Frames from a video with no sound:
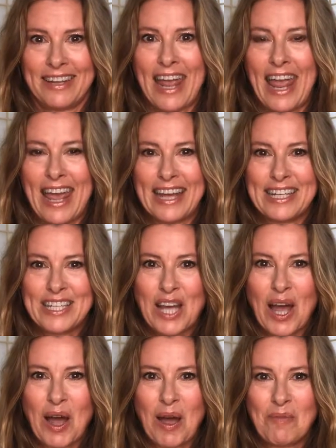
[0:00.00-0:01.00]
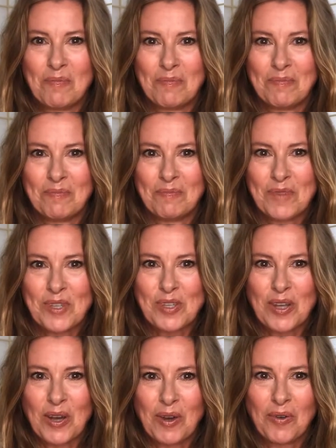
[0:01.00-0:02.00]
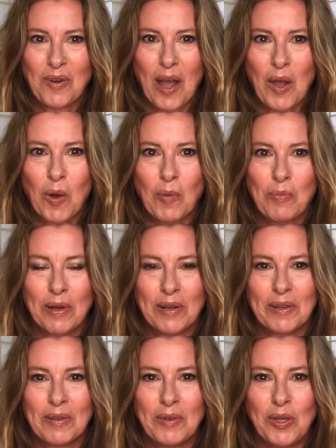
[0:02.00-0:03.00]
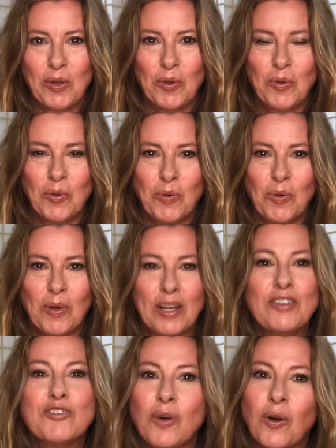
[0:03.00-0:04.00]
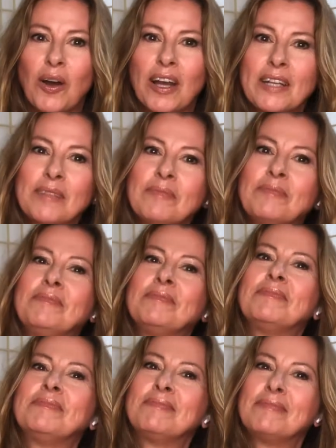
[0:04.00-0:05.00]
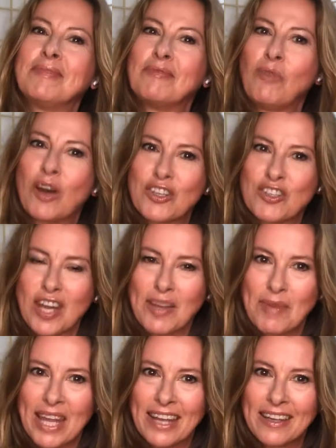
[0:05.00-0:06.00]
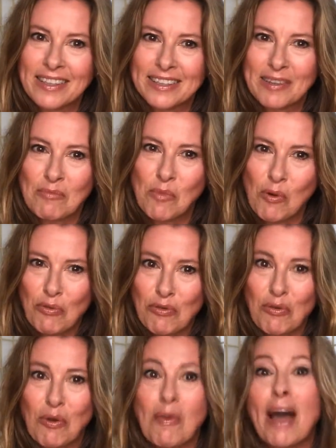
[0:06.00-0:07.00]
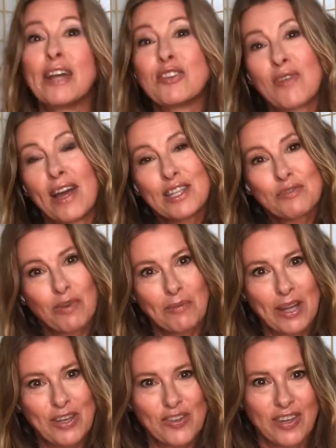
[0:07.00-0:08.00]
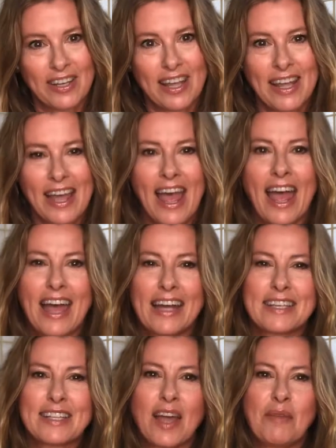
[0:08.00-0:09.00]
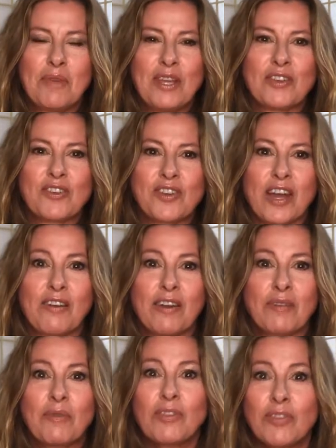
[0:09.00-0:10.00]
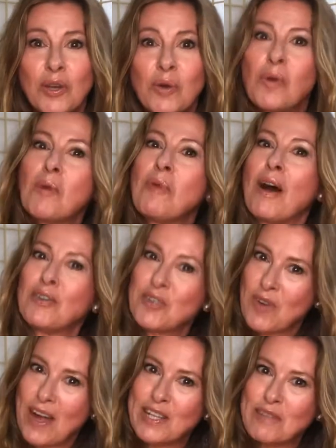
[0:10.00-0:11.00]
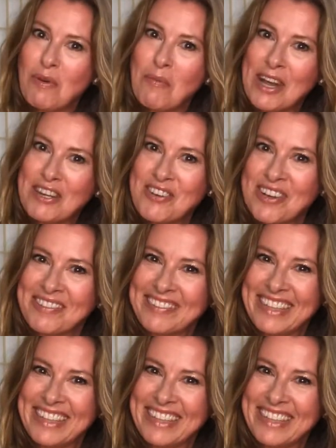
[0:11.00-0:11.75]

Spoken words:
And so I hope you enjoy watching me move through my transformation as I'm here sharing with you about transformation.